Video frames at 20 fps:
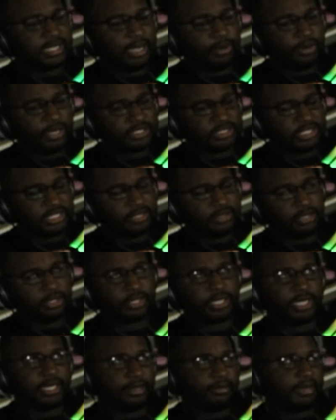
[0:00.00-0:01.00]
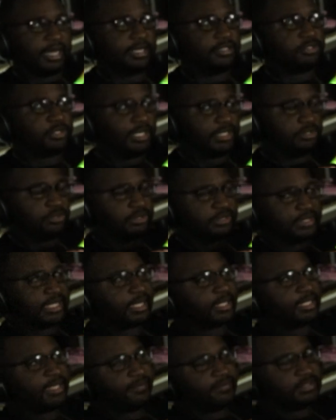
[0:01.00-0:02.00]
okay, I'm not trying to
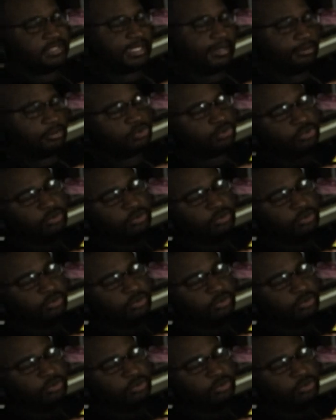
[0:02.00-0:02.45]
attack Kevin Samuels.